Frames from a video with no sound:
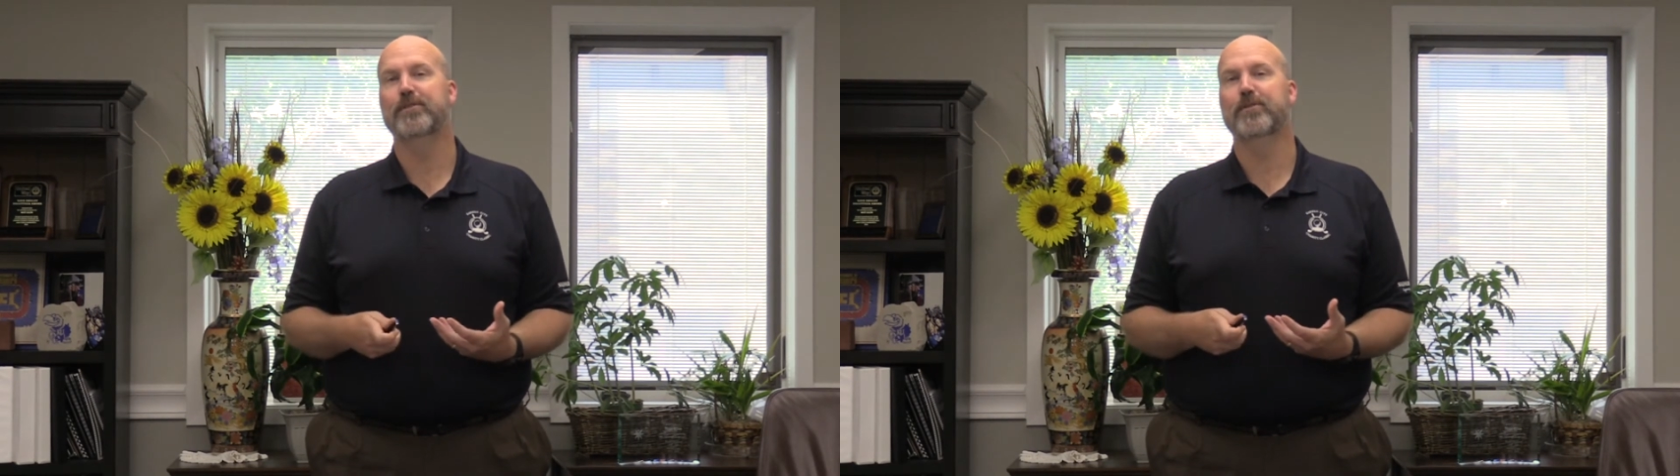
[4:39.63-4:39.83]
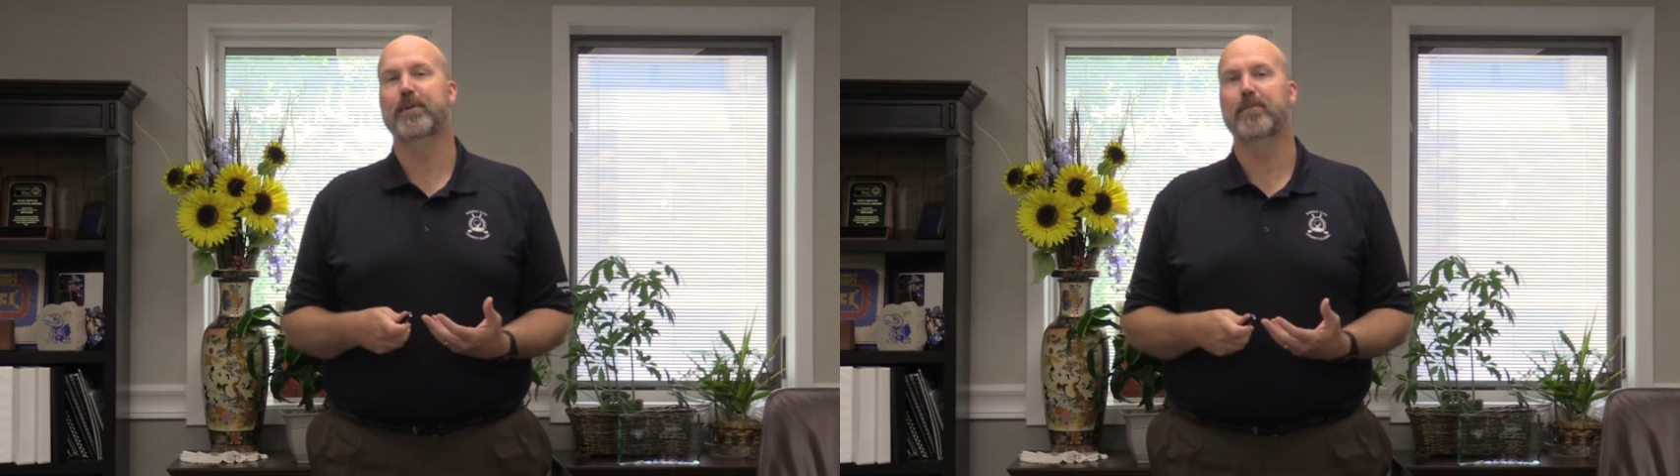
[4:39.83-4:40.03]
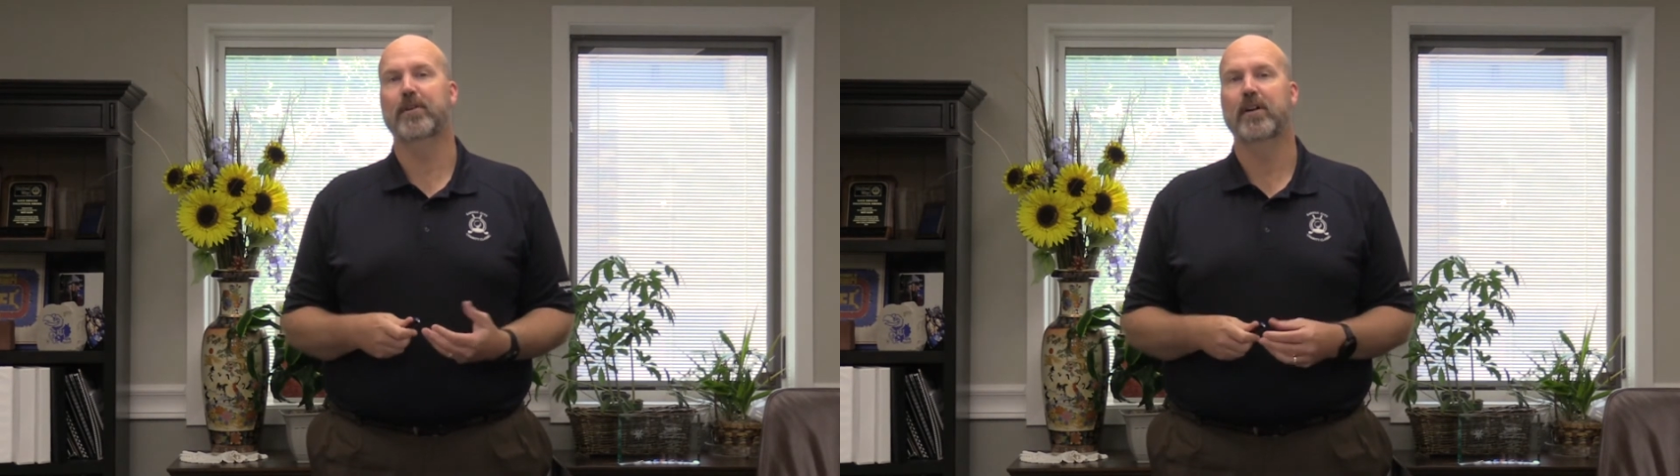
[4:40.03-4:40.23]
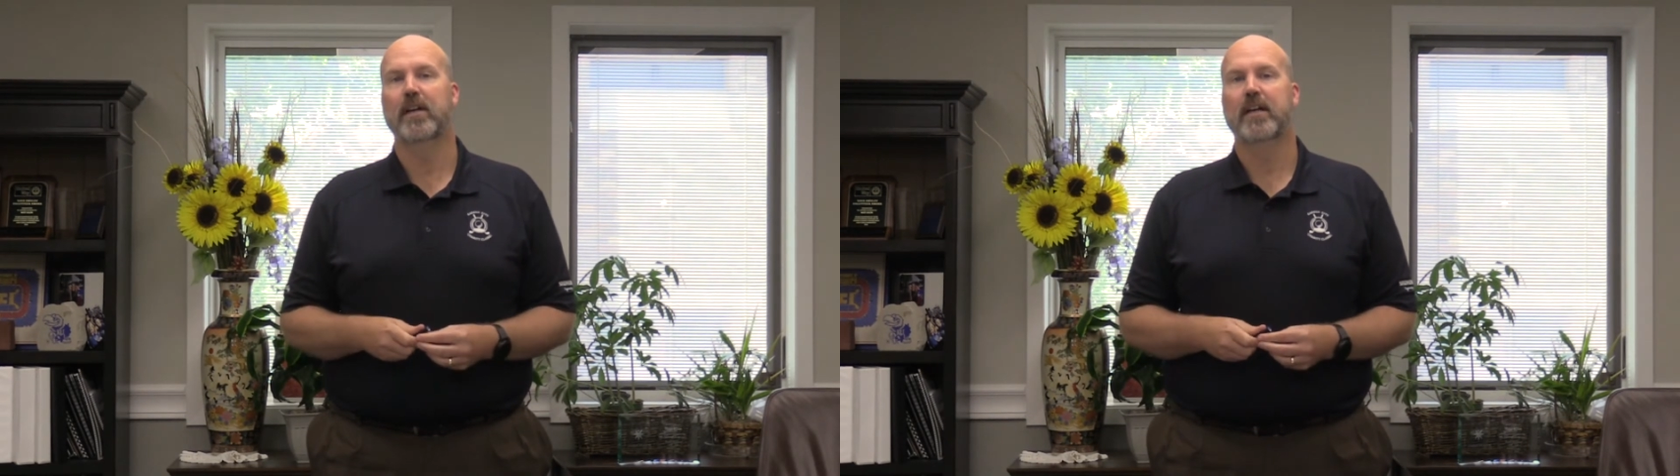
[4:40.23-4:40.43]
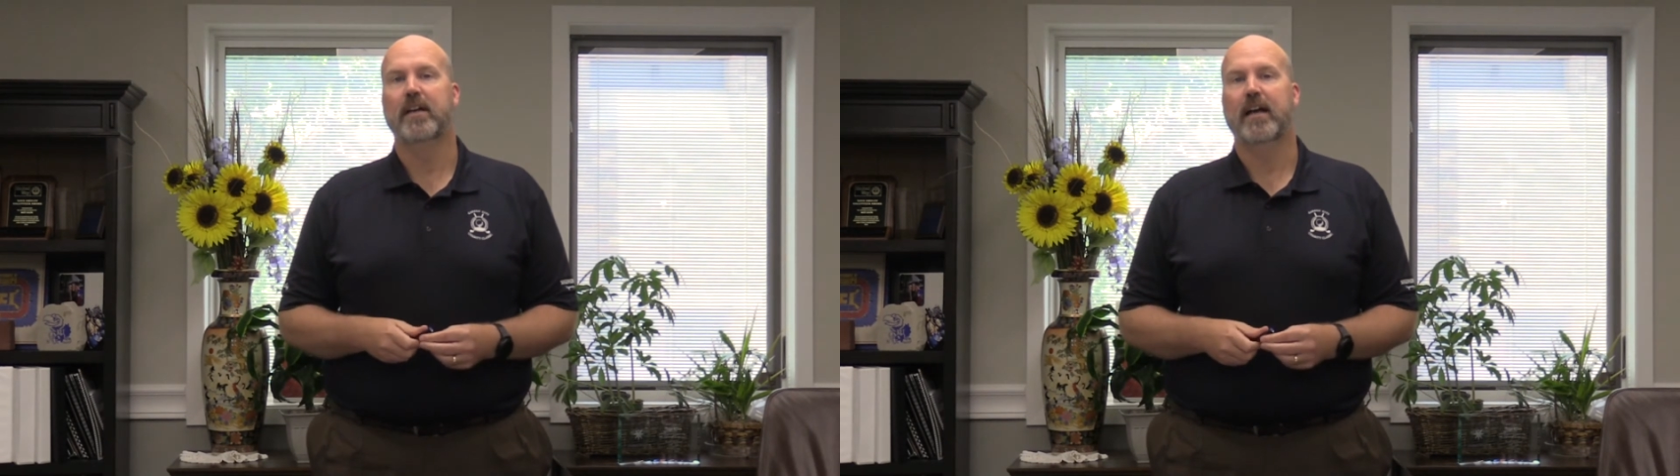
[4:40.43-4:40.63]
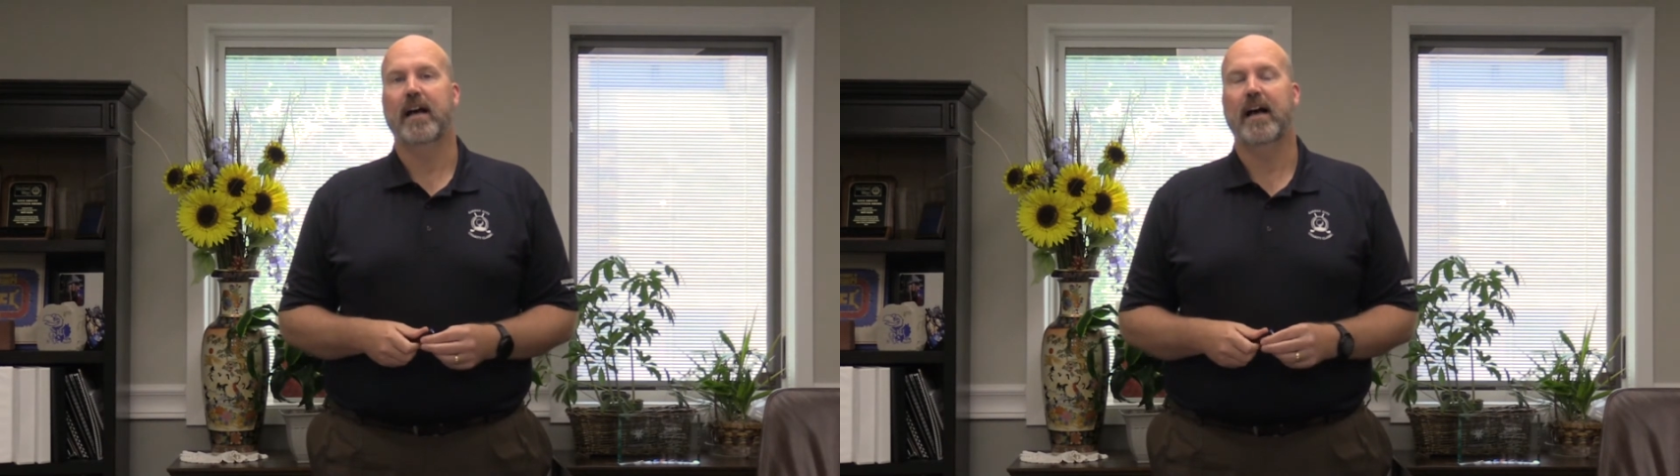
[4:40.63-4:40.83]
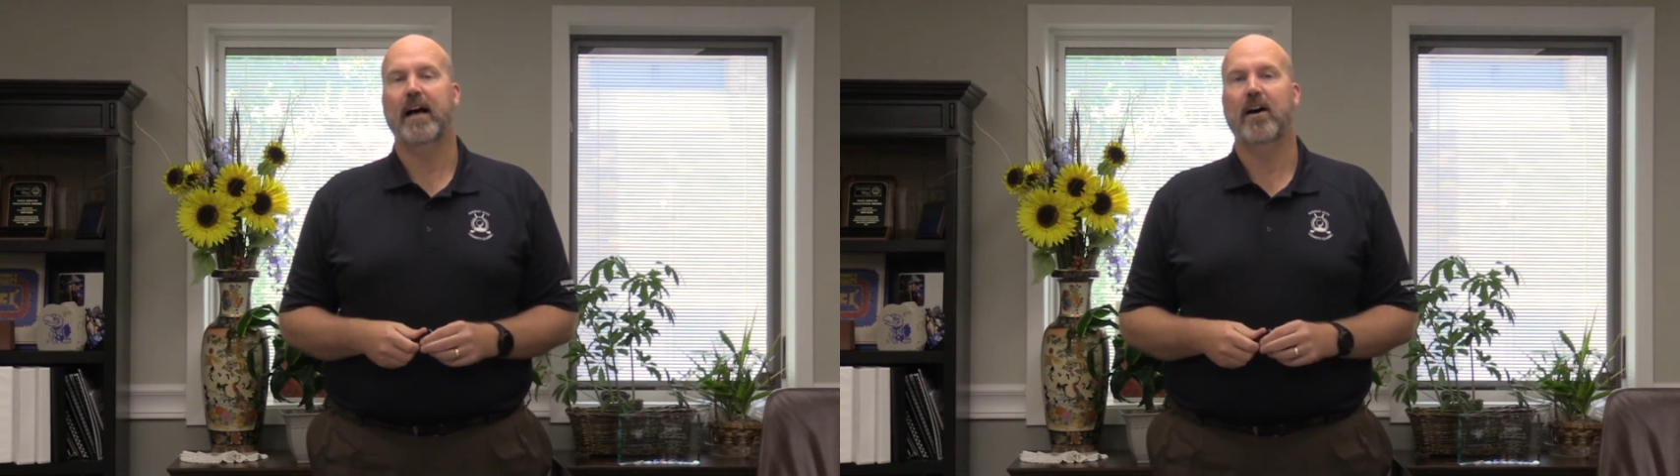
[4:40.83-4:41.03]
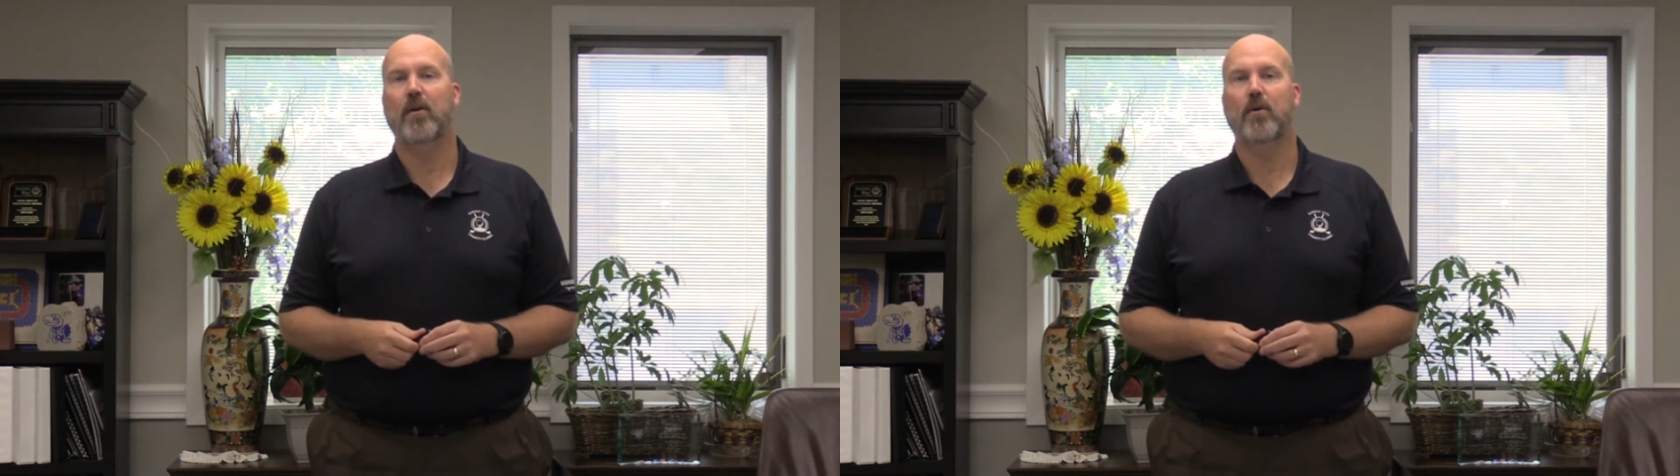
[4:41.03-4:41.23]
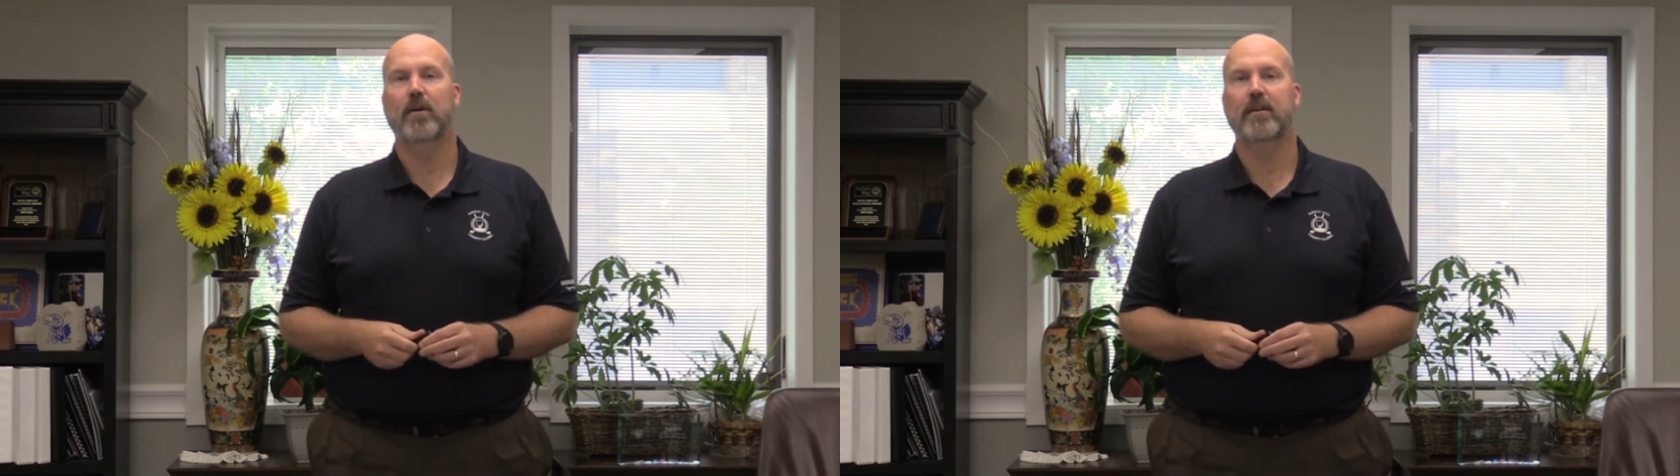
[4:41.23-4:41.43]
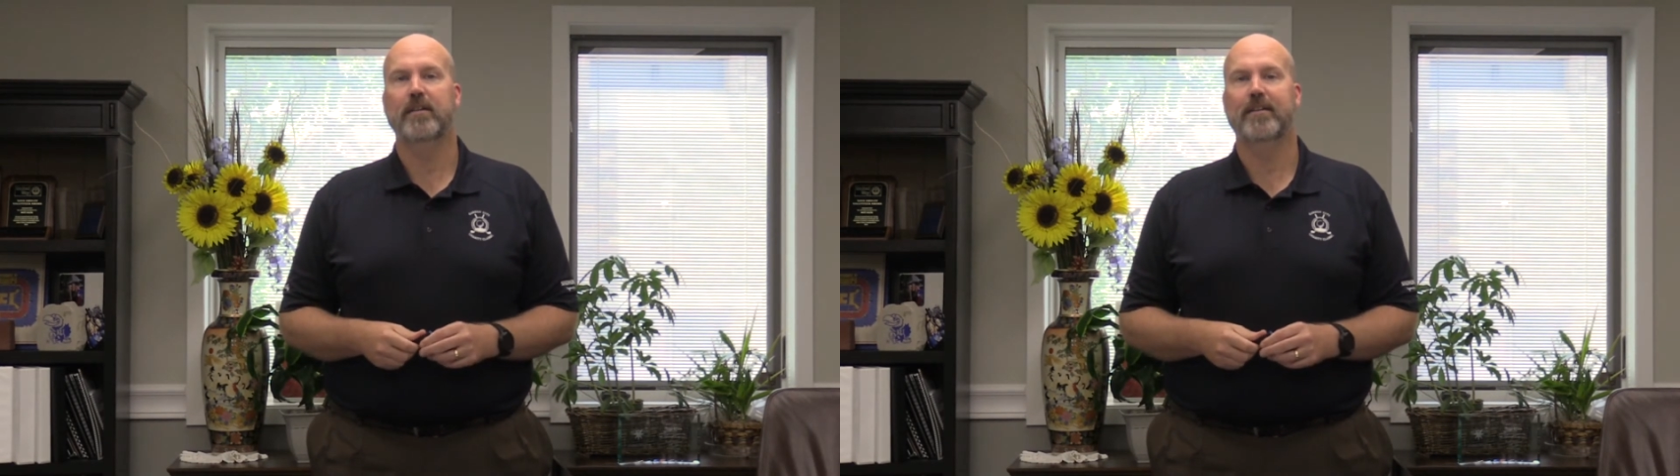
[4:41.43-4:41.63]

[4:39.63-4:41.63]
remember how